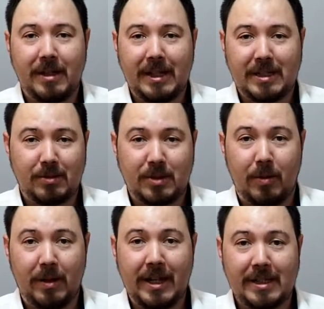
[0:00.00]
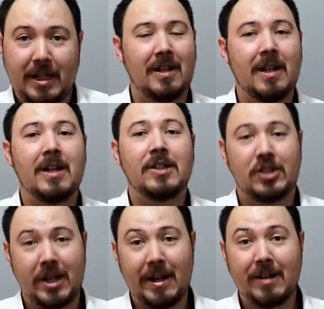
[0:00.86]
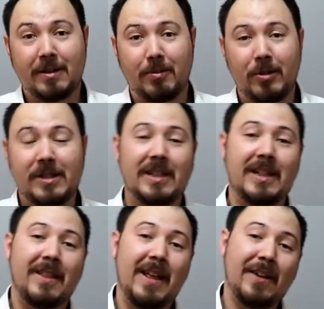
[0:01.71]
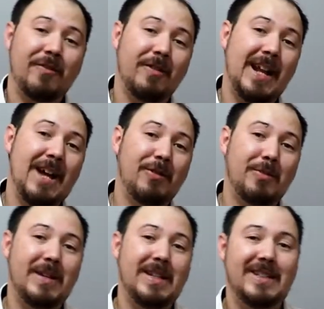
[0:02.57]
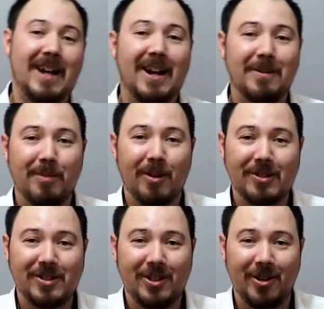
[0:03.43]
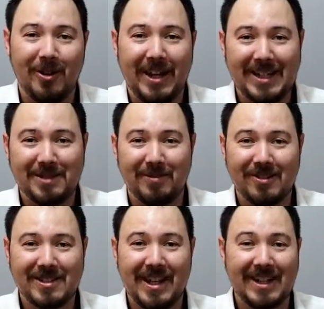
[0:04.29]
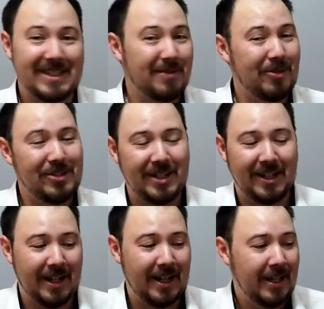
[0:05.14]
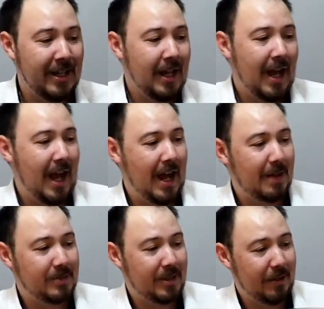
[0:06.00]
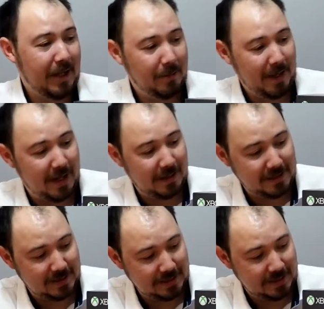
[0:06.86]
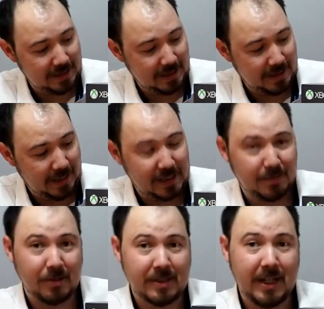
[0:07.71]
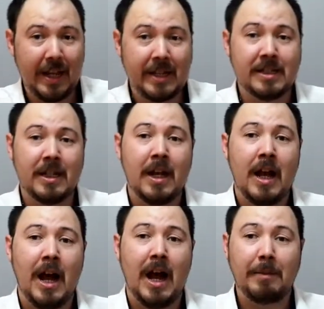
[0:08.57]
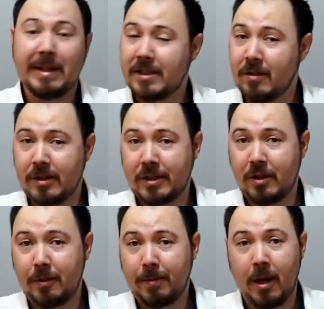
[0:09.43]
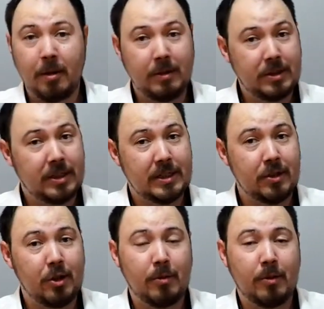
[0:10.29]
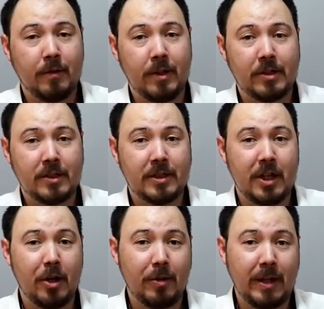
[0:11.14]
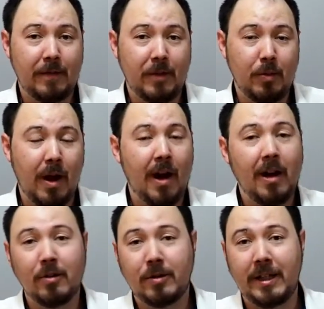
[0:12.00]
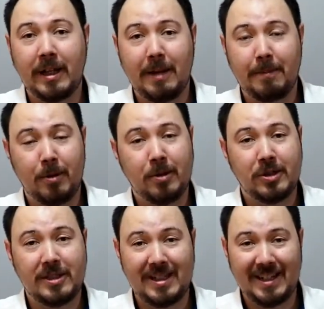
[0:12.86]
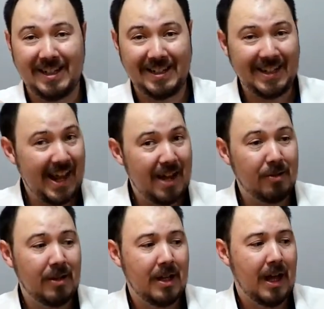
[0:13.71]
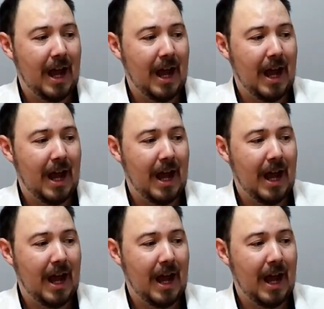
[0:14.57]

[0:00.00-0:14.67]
the Xbox One X. Shout out to Breezy, thanks for allowing me to unbox your Xbox X, appreciate it guy. So here we are, this is the Xbox X. It's not the Scorpio, it's just the normal version, so if you are looking at purchasing it now,